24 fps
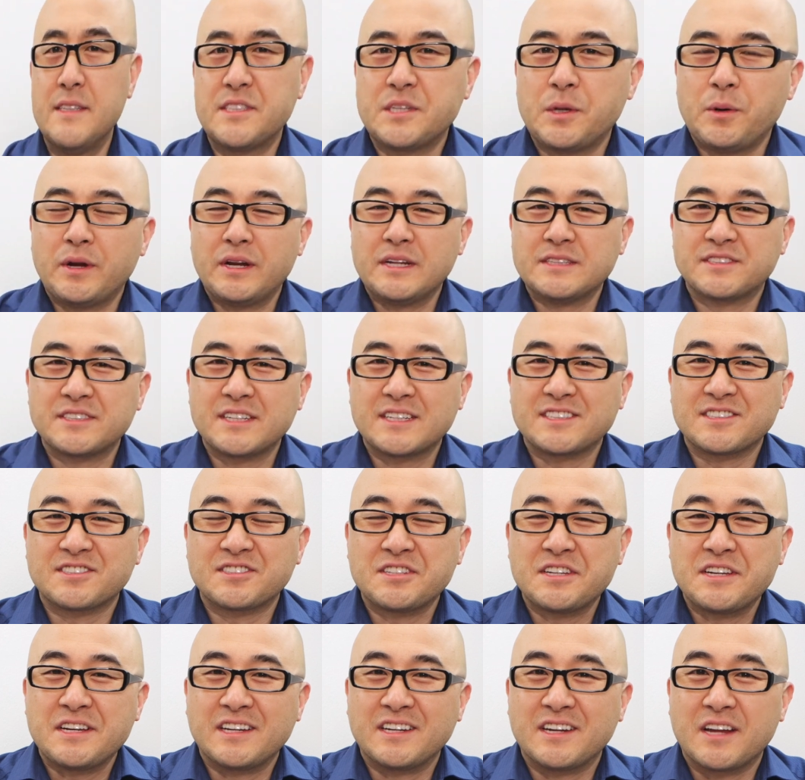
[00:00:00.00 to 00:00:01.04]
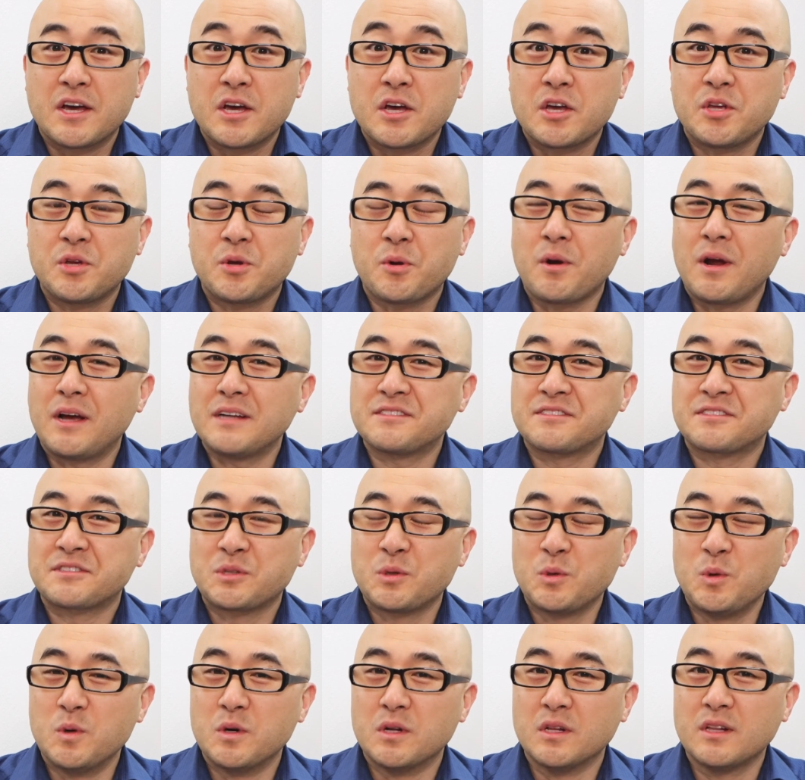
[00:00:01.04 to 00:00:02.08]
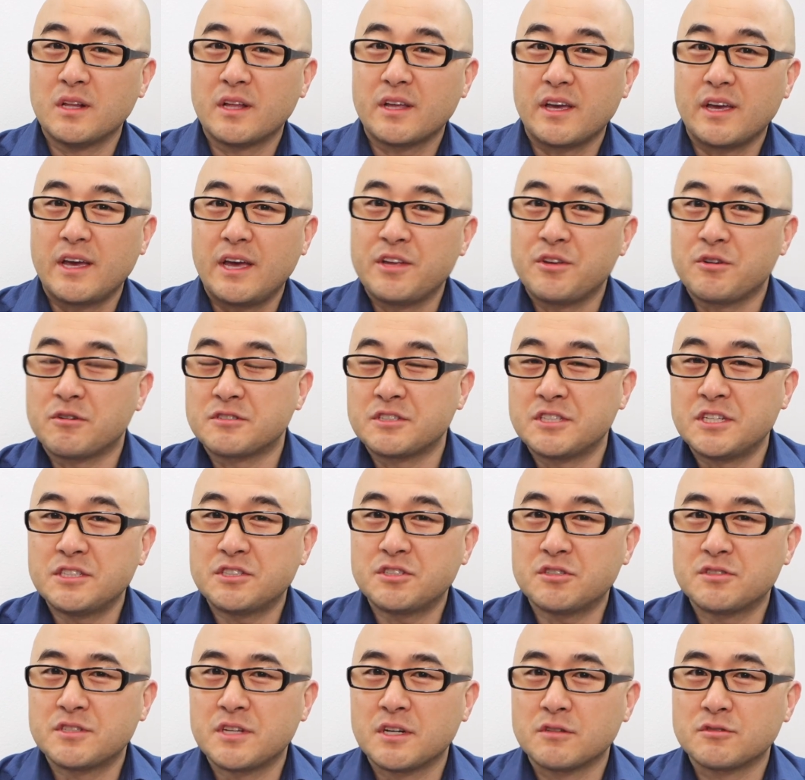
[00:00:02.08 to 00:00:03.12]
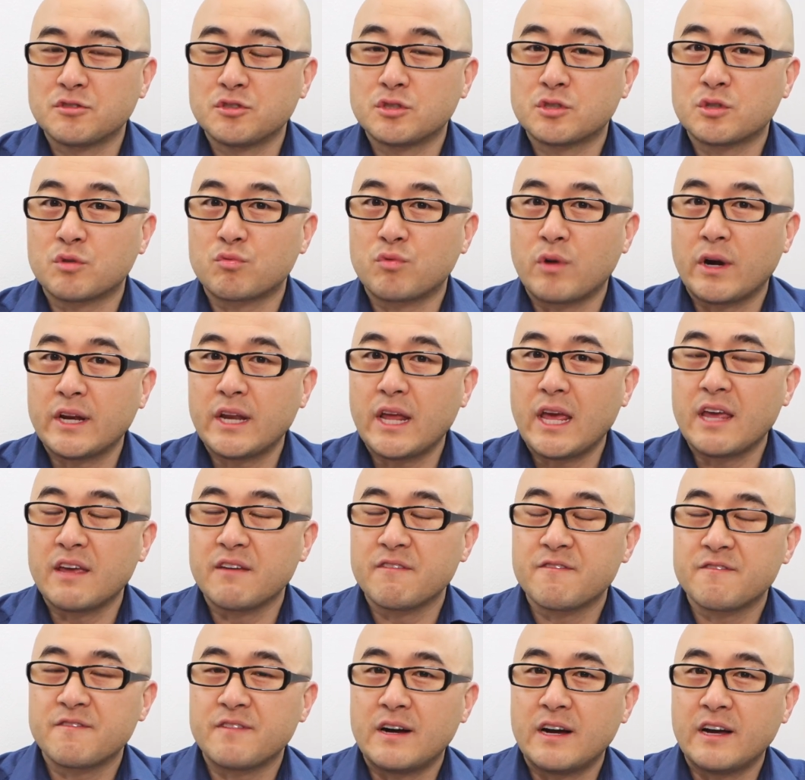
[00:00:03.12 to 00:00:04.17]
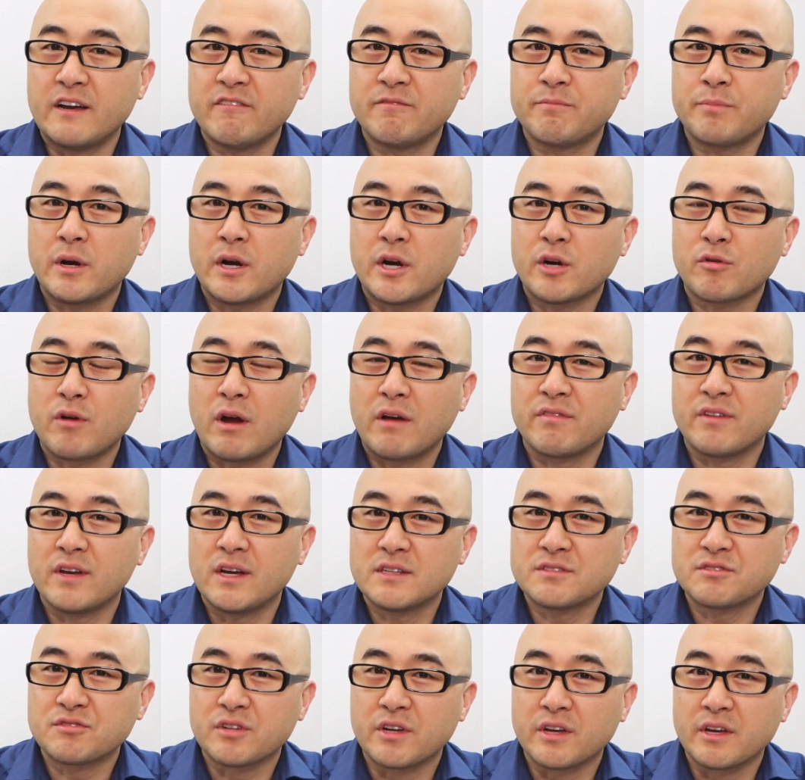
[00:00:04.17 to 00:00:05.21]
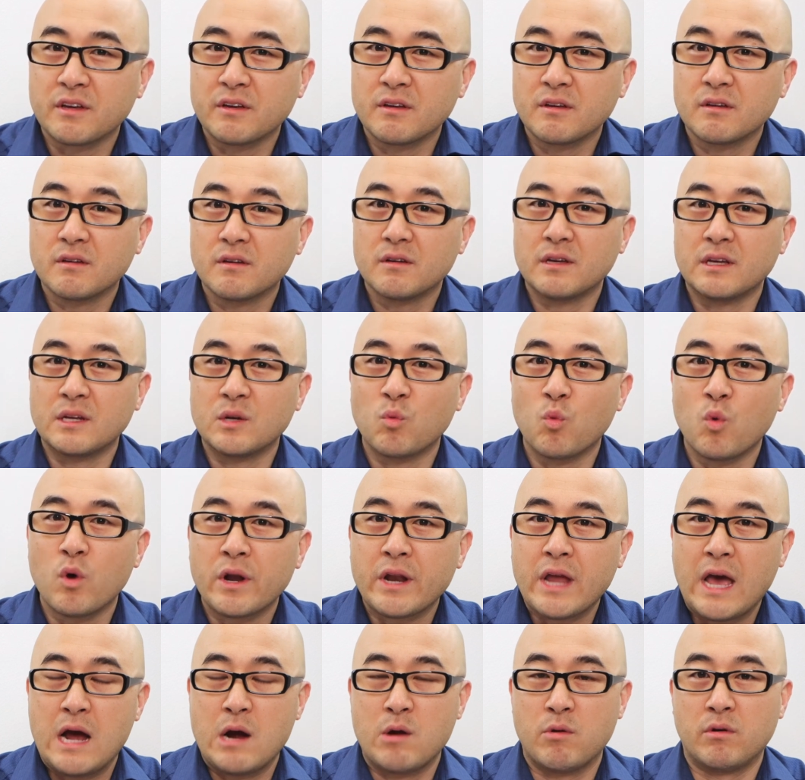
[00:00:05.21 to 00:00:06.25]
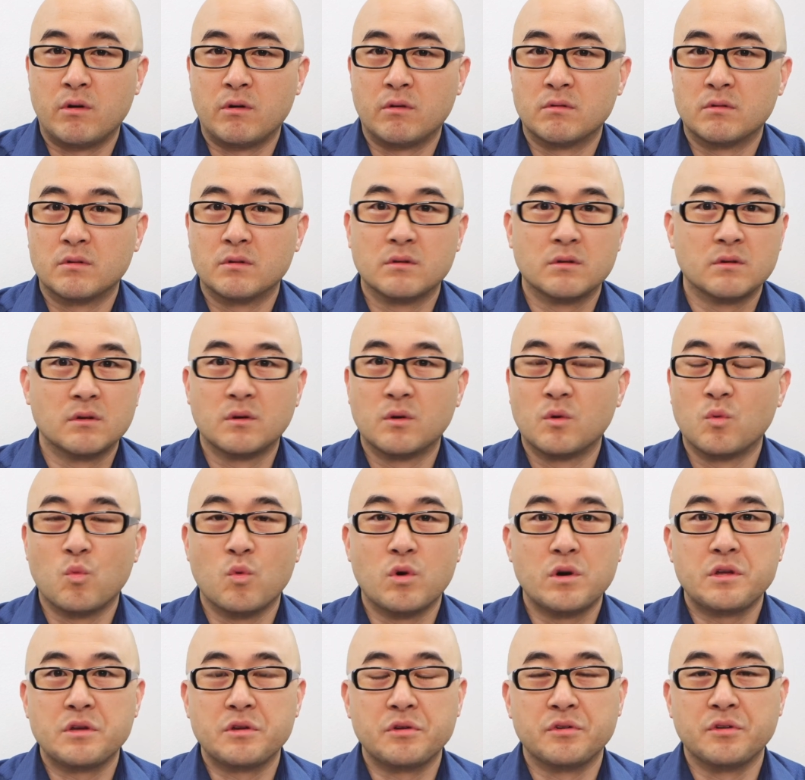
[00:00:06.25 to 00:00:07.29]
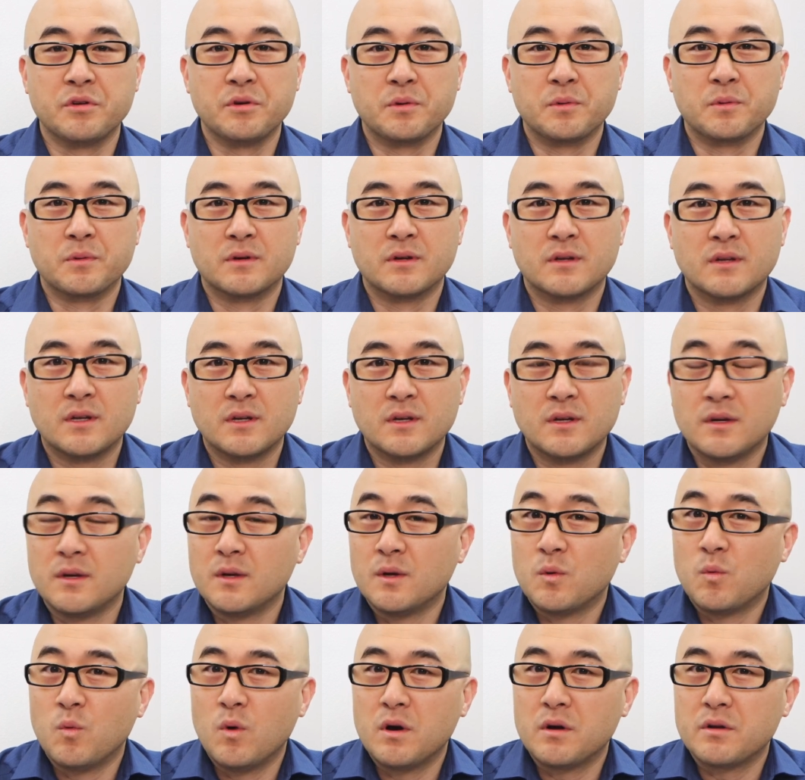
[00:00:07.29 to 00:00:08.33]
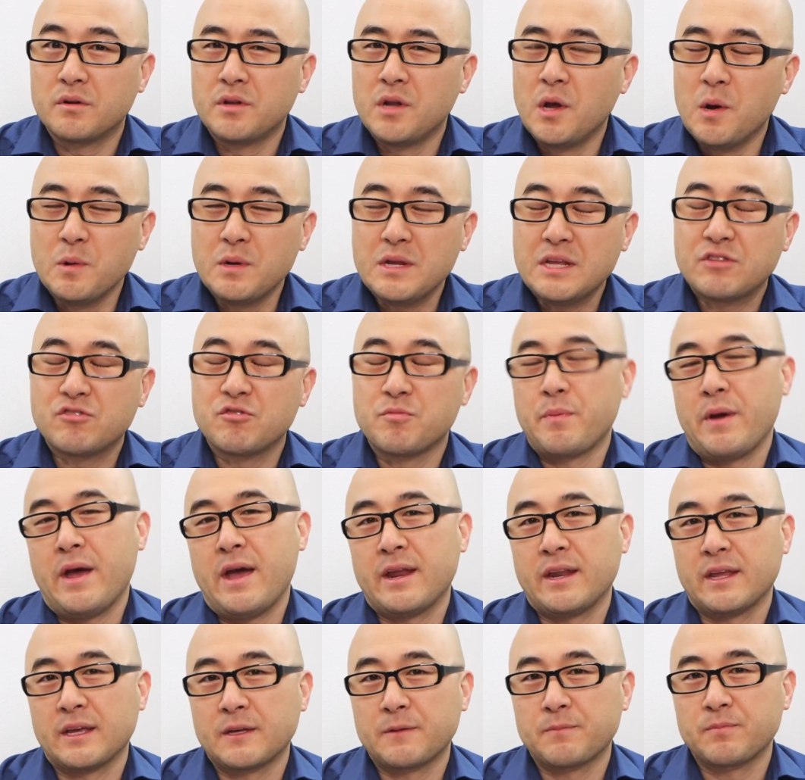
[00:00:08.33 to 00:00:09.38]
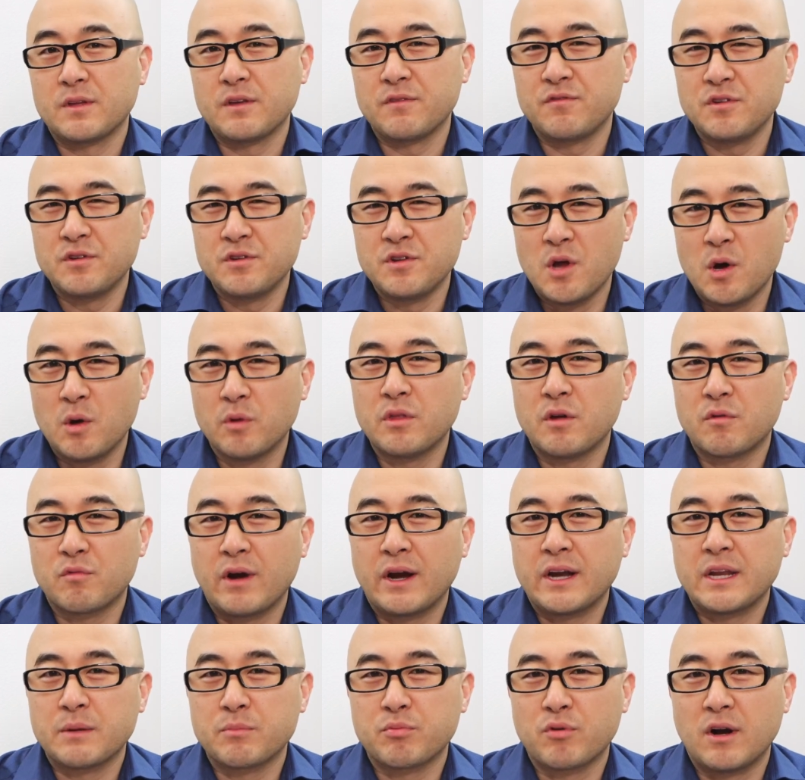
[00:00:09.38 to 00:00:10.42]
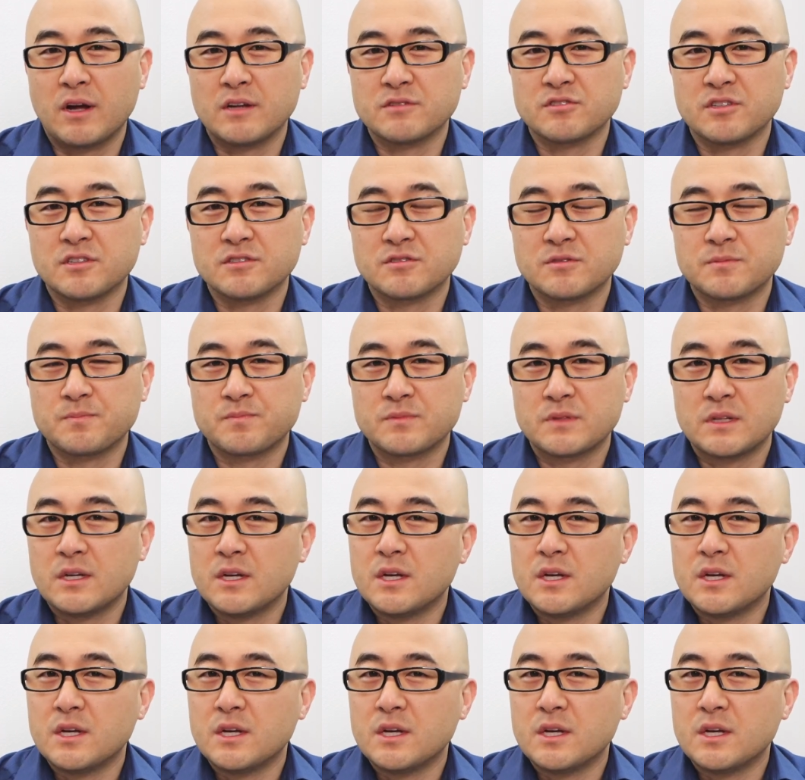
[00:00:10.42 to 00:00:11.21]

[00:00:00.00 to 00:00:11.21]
Let's go ahead and set the scene. You're at school and your teacher tells you to write a 5-paragraph essay in 1 hour. What do? Well, no need to panic if you know the writing process.